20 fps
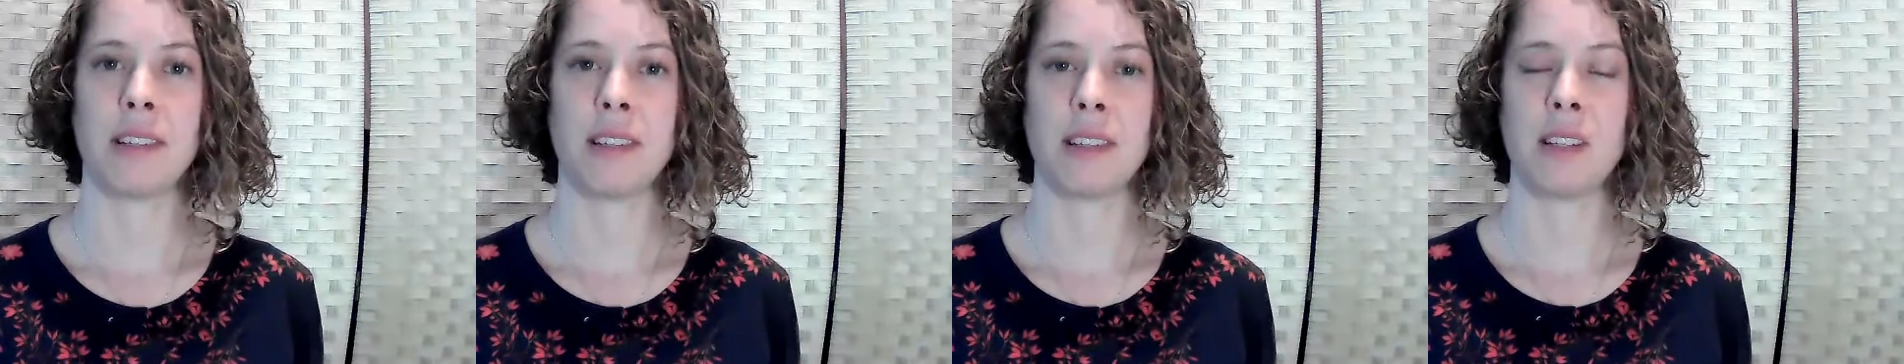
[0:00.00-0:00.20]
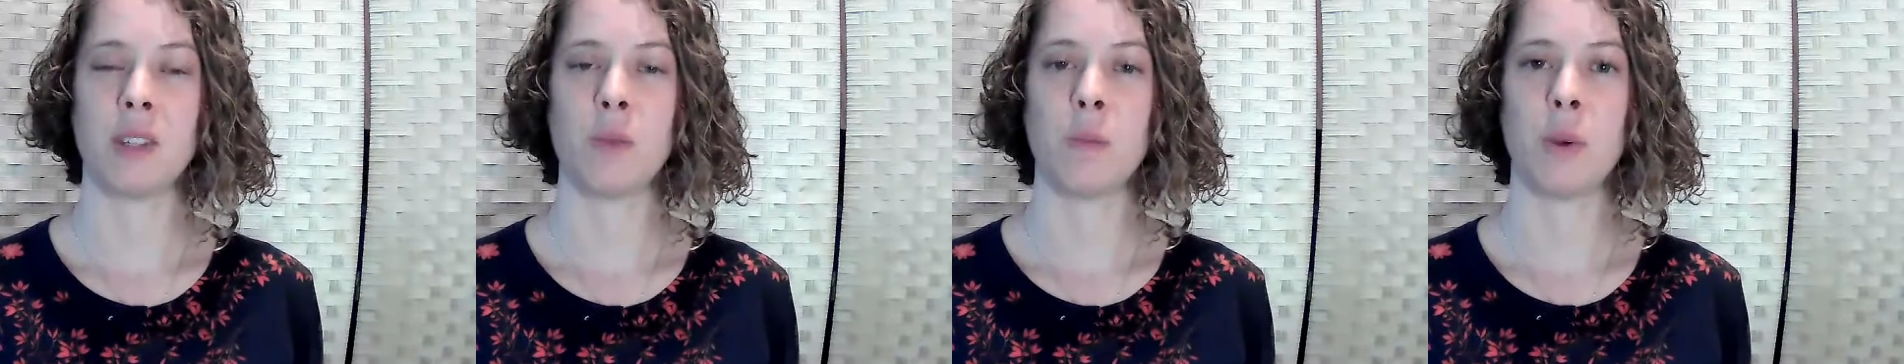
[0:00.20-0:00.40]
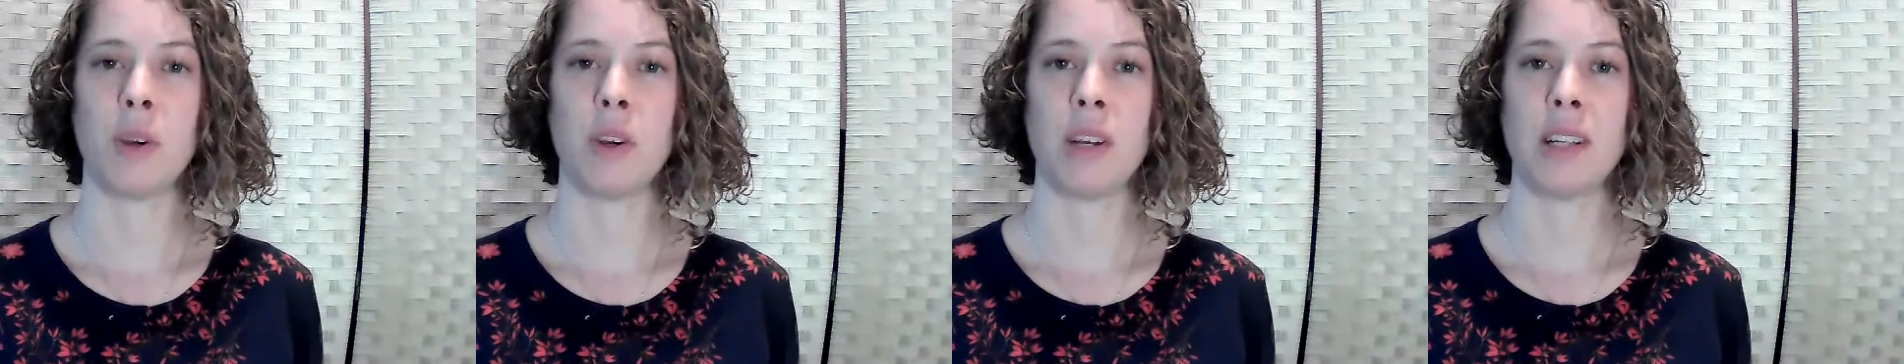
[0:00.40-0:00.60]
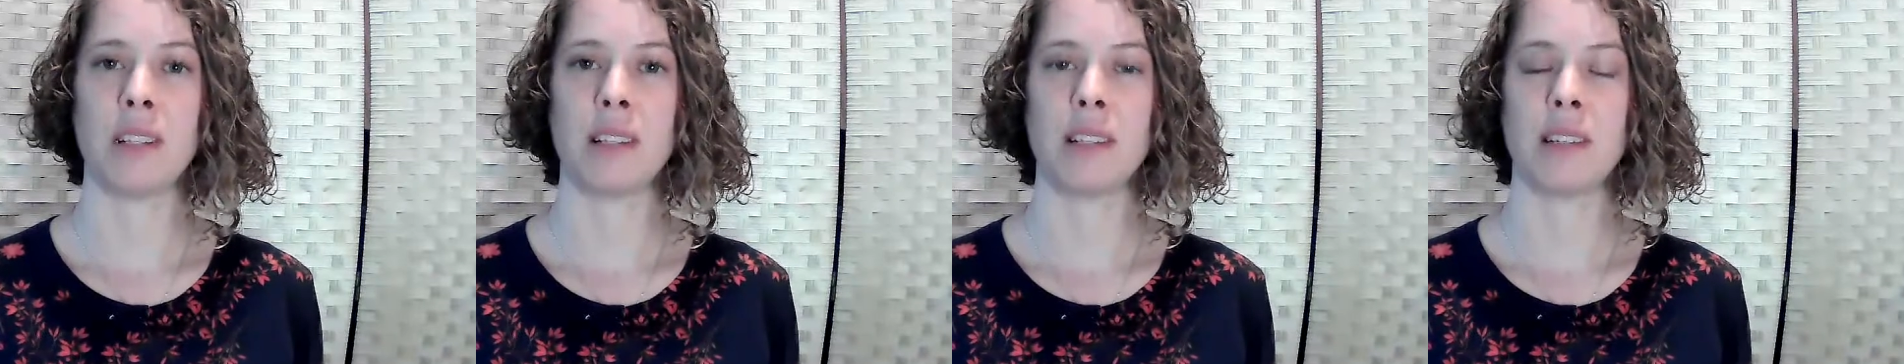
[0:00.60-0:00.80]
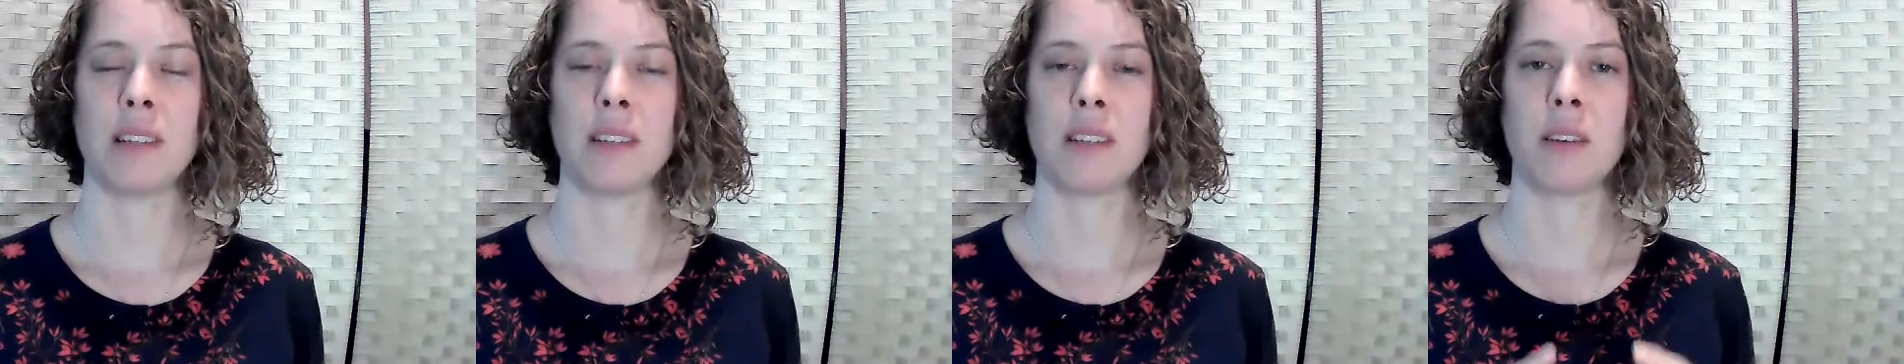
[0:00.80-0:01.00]

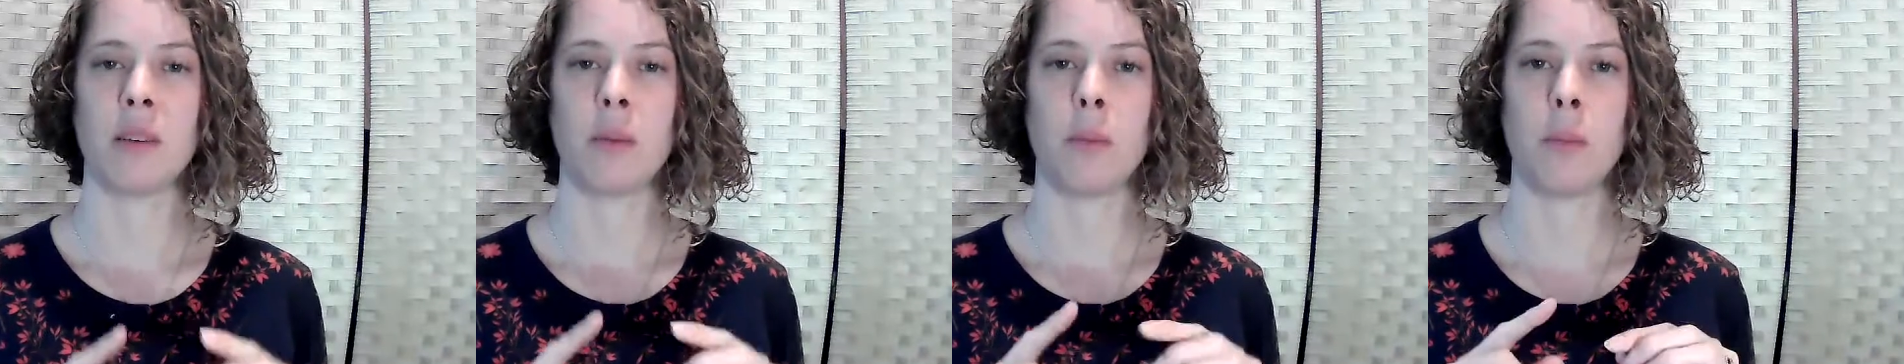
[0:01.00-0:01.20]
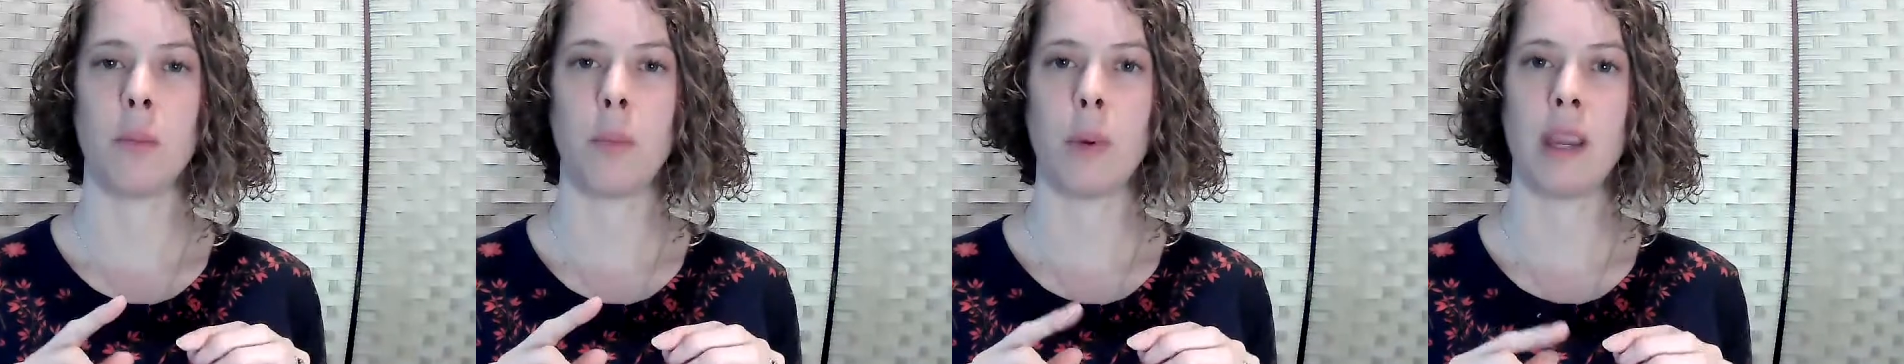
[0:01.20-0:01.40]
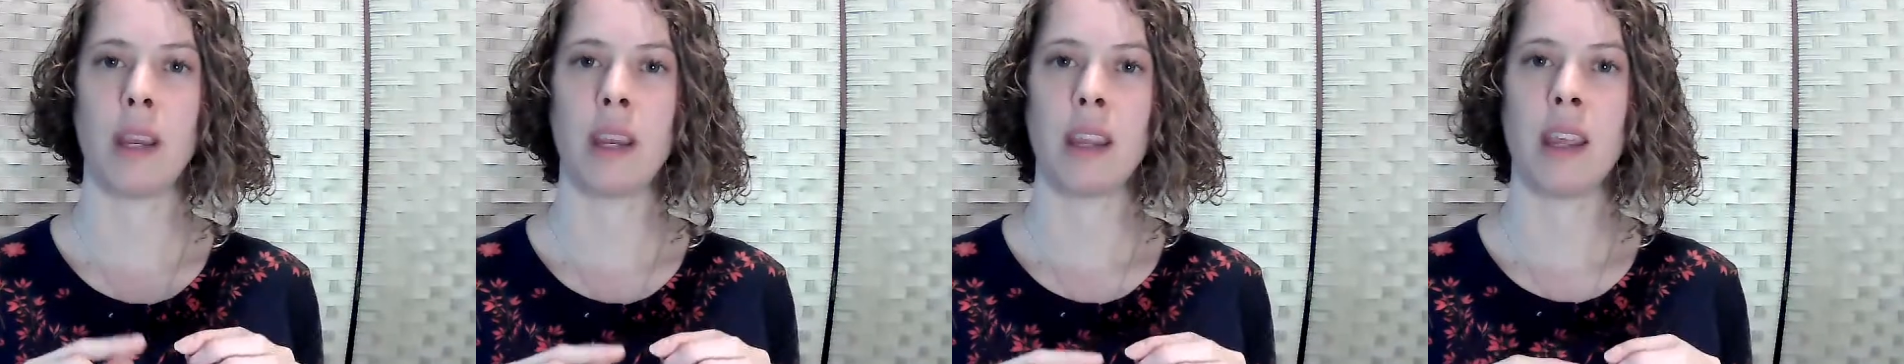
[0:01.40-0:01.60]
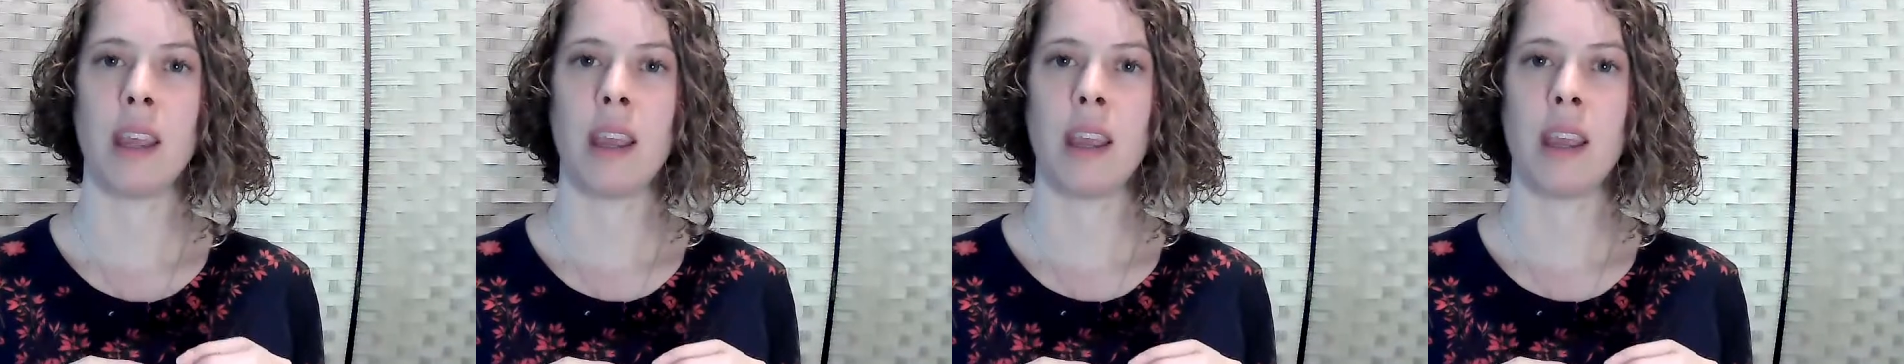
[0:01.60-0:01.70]
experiences, but